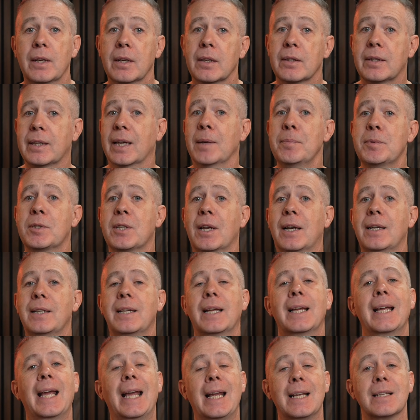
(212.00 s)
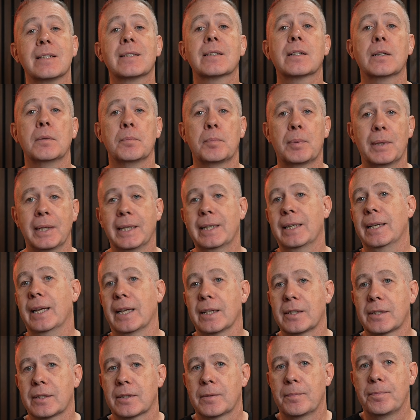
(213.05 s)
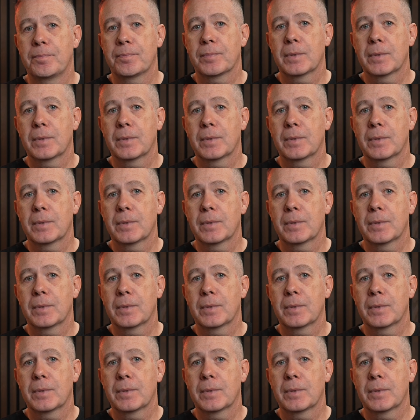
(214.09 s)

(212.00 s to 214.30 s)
The upside is completeness.